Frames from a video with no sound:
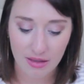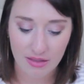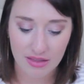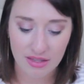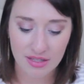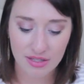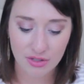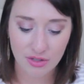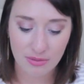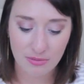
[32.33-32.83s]

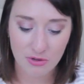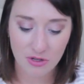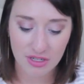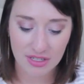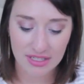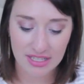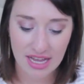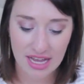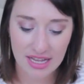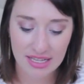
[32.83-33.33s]
The scripture
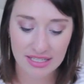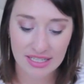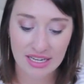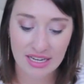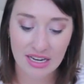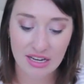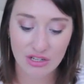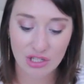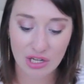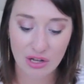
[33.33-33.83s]
says,
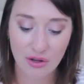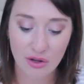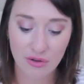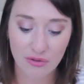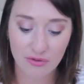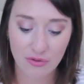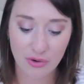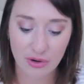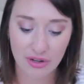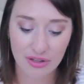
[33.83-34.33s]
"And he shall
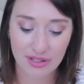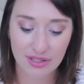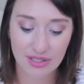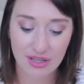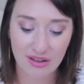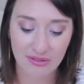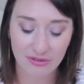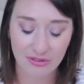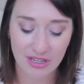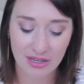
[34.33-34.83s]
go forth
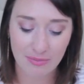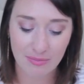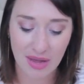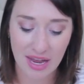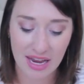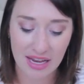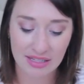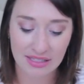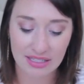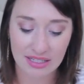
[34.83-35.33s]
suffering
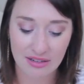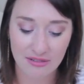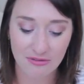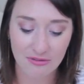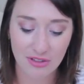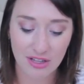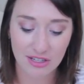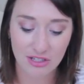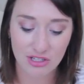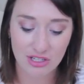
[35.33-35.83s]
pains and
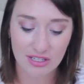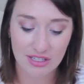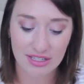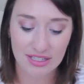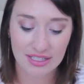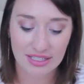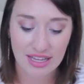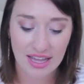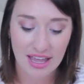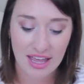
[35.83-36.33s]

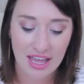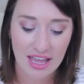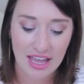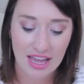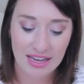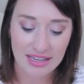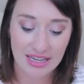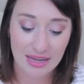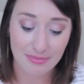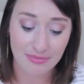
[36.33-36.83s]
afflictions
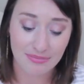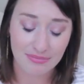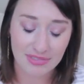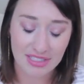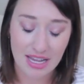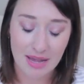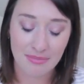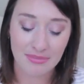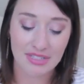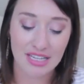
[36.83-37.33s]
and
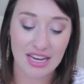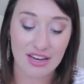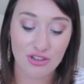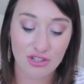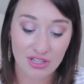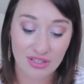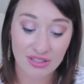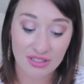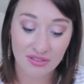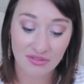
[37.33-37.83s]

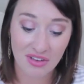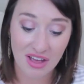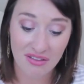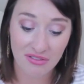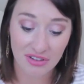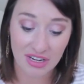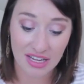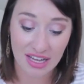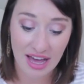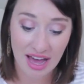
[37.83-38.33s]
temptations of
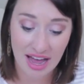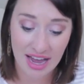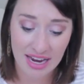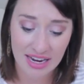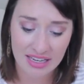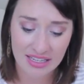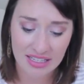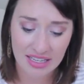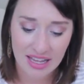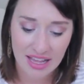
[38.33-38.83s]
every
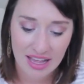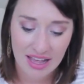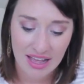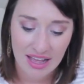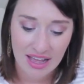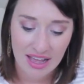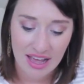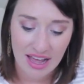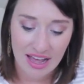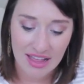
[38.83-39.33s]
kind,
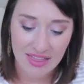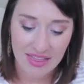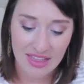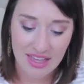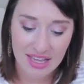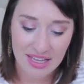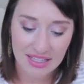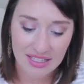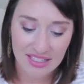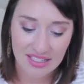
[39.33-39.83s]
and
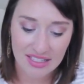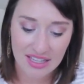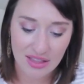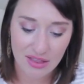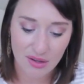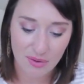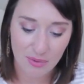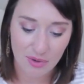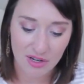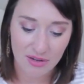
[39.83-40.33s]
this,
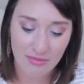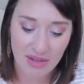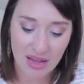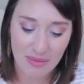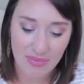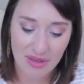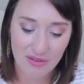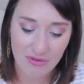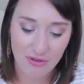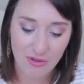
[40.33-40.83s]
that the word
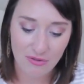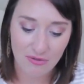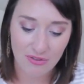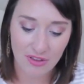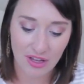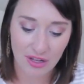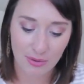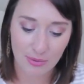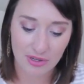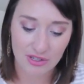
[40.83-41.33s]
might be
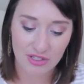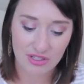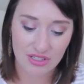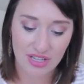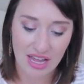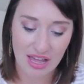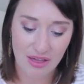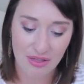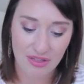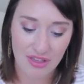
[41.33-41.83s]
fulfilled, which
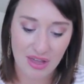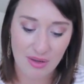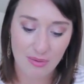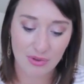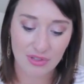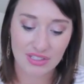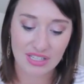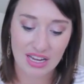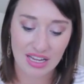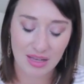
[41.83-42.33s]
saith, he
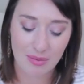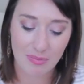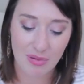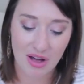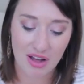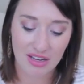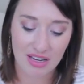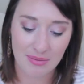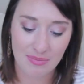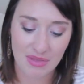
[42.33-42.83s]
will take
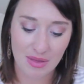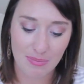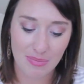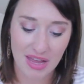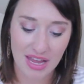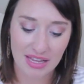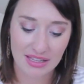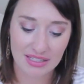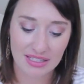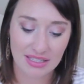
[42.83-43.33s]
upon him the
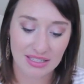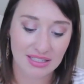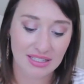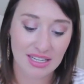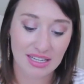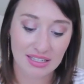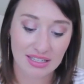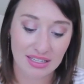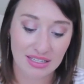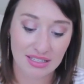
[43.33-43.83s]
pains and
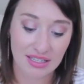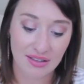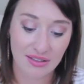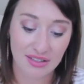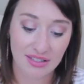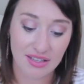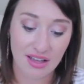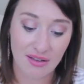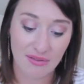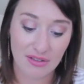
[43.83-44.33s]

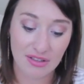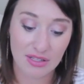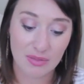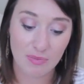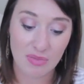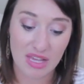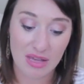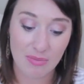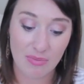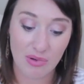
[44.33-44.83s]
sicknesses of his
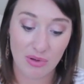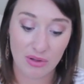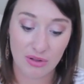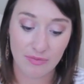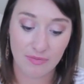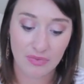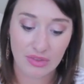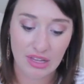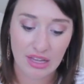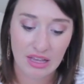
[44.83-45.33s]

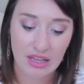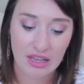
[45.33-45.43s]
people."